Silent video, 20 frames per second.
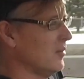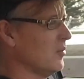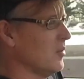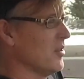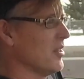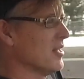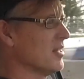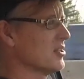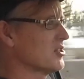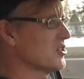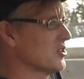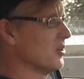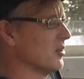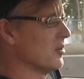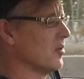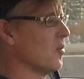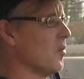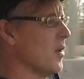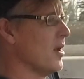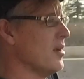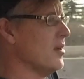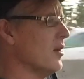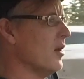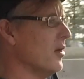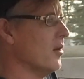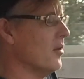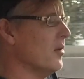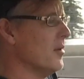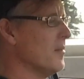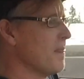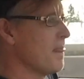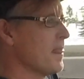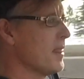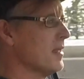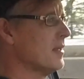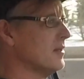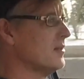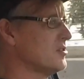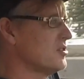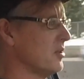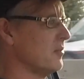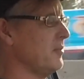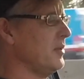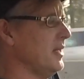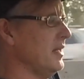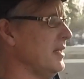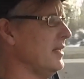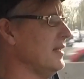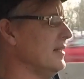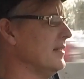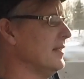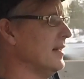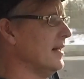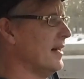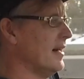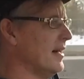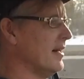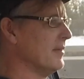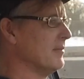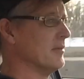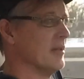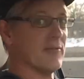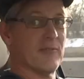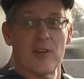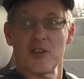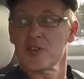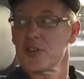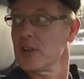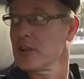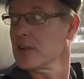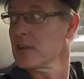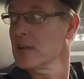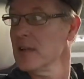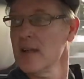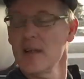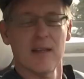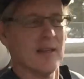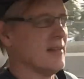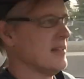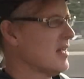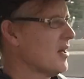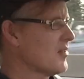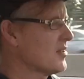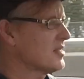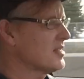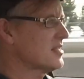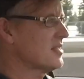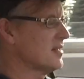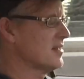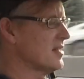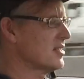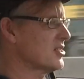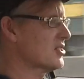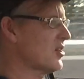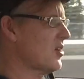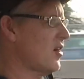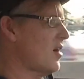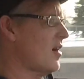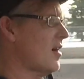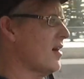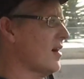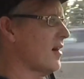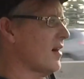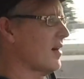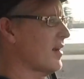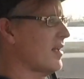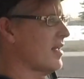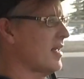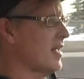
within a certain window to be efficient. Now this car,